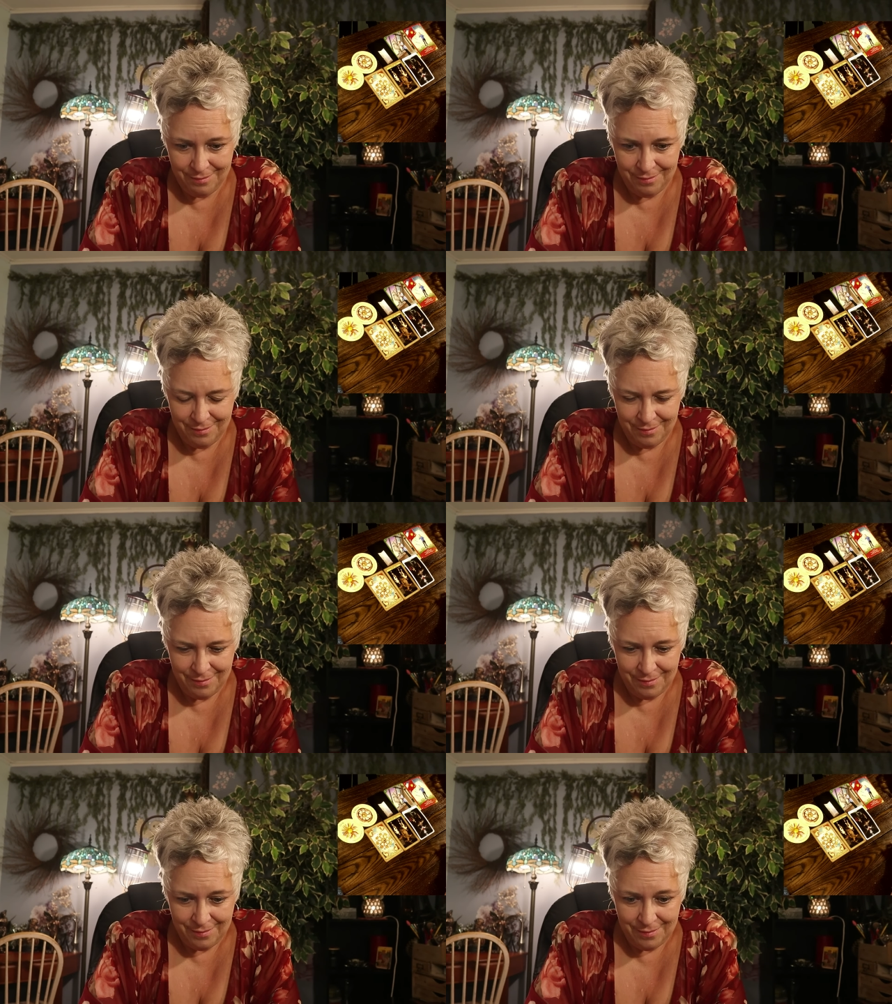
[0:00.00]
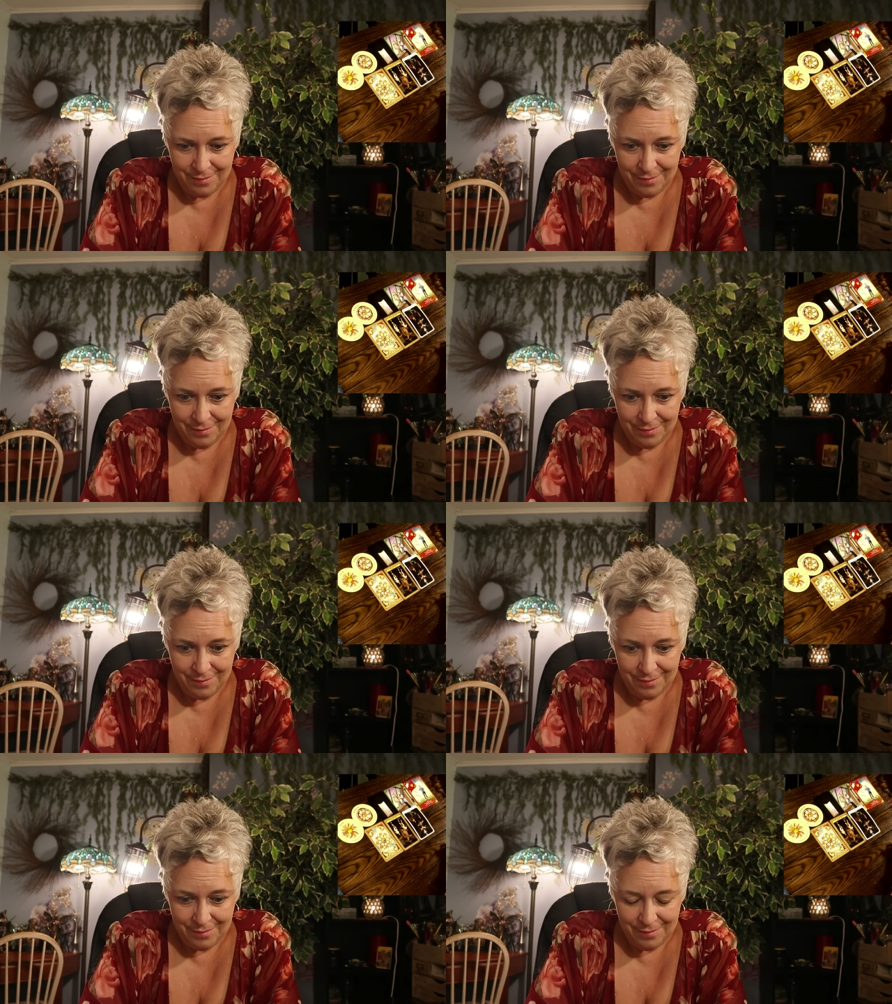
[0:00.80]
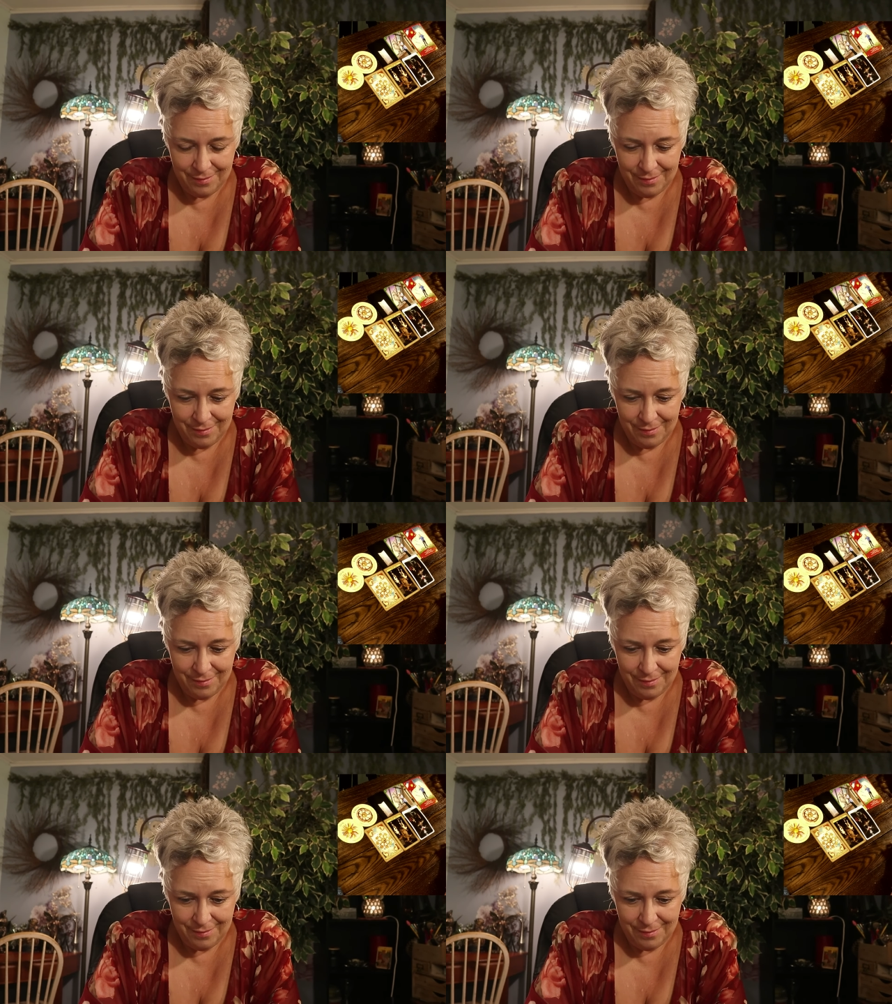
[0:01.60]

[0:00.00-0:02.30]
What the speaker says: Nobody speaks.